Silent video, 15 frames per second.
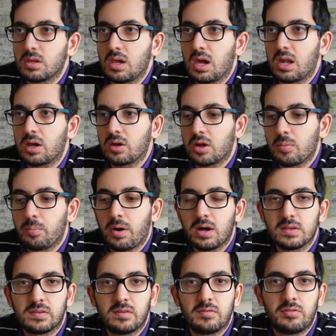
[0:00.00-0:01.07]
and I'm going to
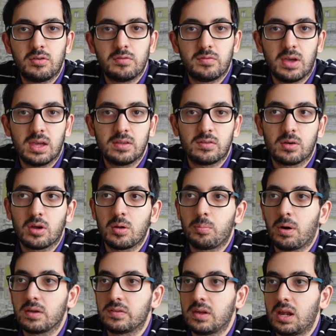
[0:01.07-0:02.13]
pass a few things. I'm going to
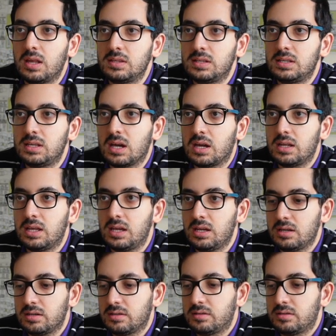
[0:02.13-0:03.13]
pass an entity ID.